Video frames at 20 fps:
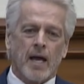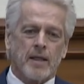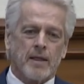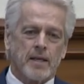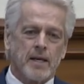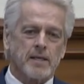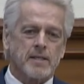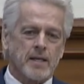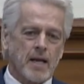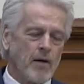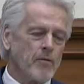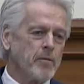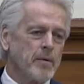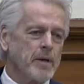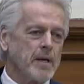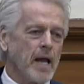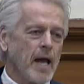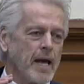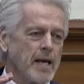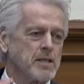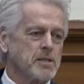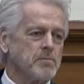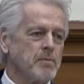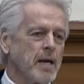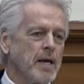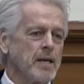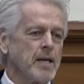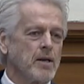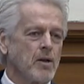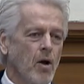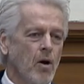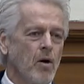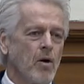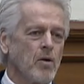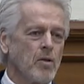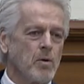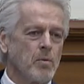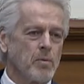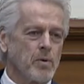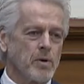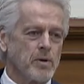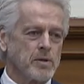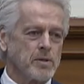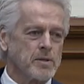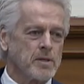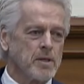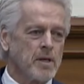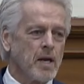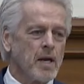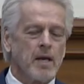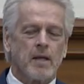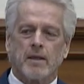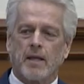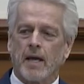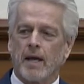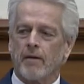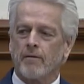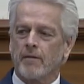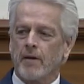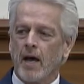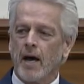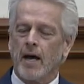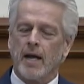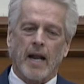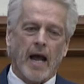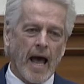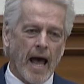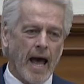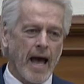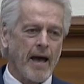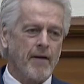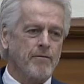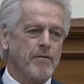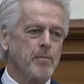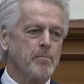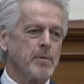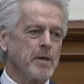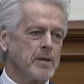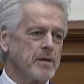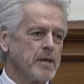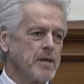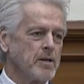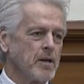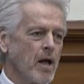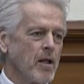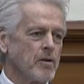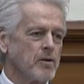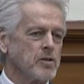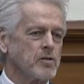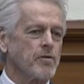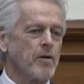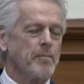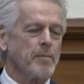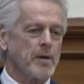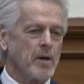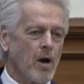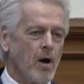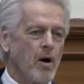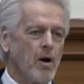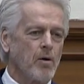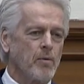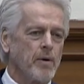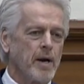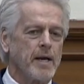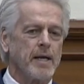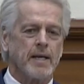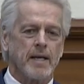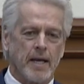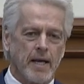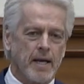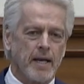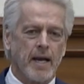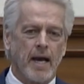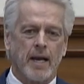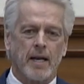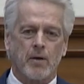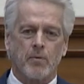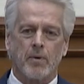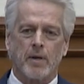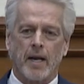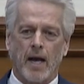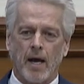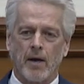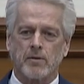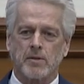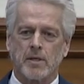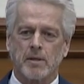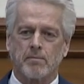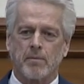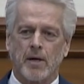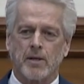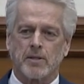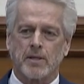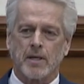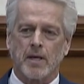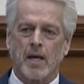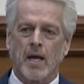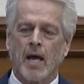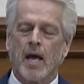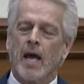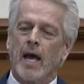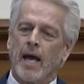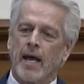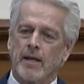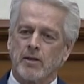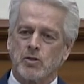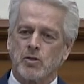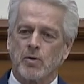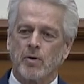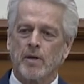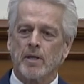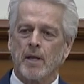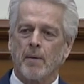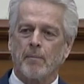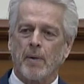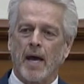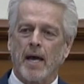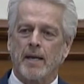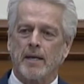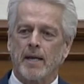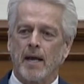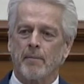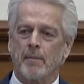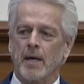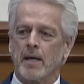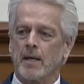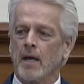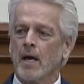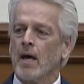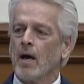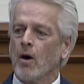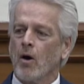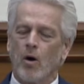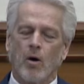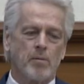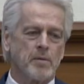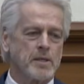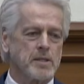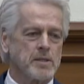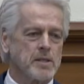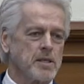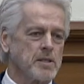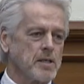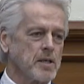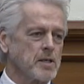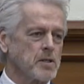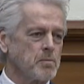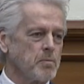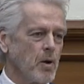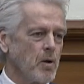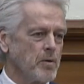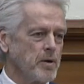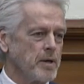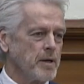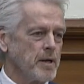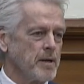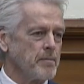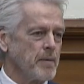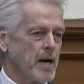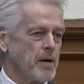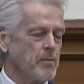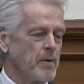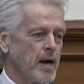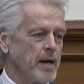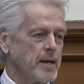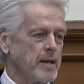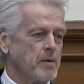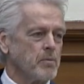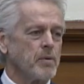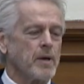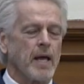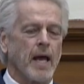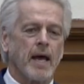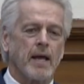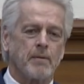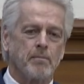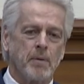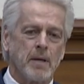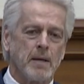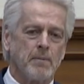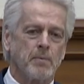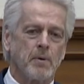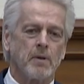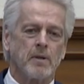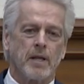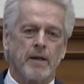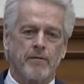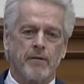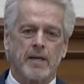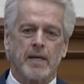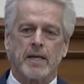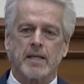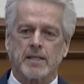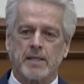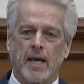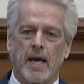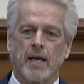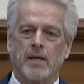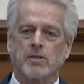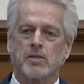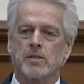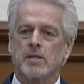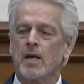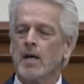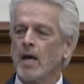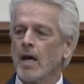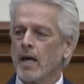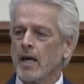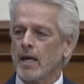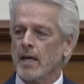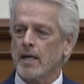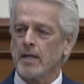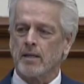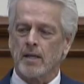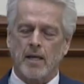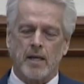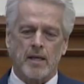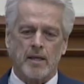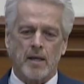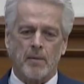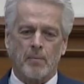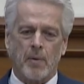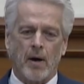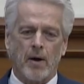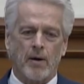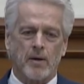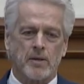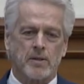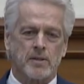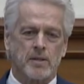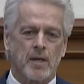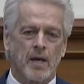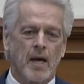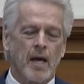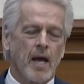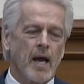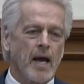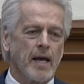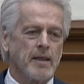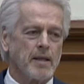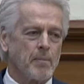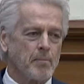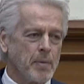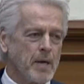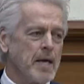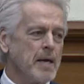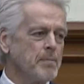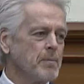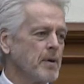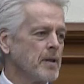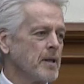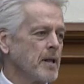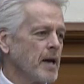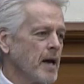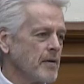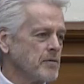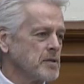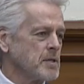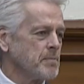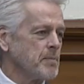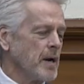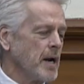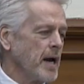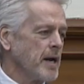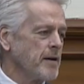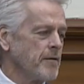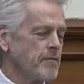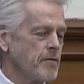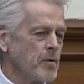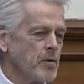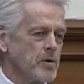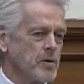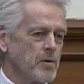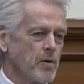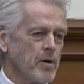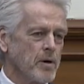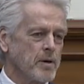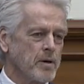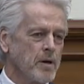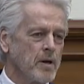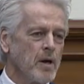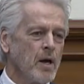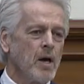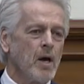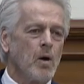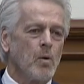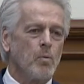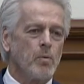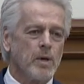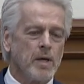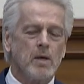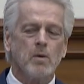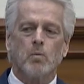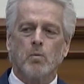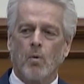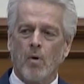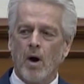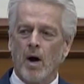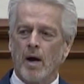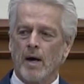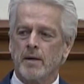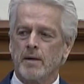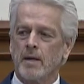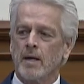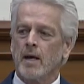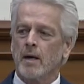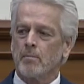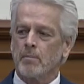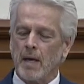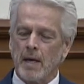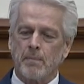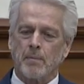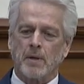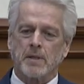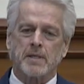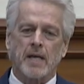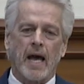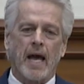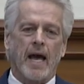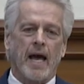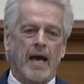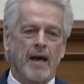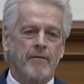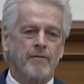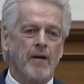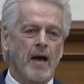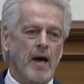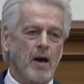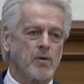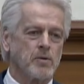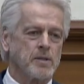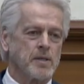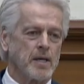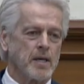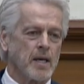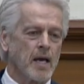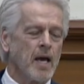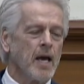This government has made it all the worse. They have cut $500 million from an already inadequate housing budget. And during the pandemic, homelessness exploded in my riding. We had people living in tents in the parks. And the people of Spadina, Fort York, we want people to have housing